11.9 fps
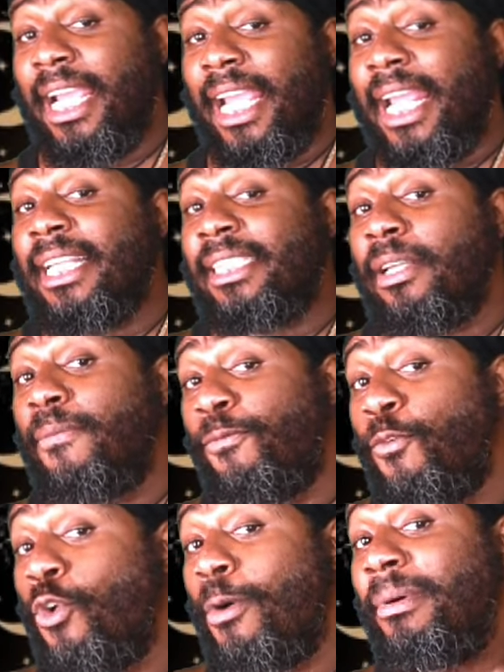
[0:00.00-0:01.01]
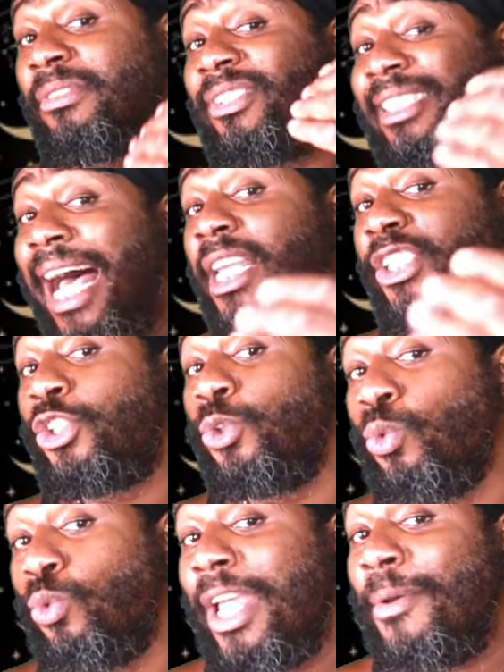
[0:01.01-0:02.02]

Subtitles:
in some form of solitude.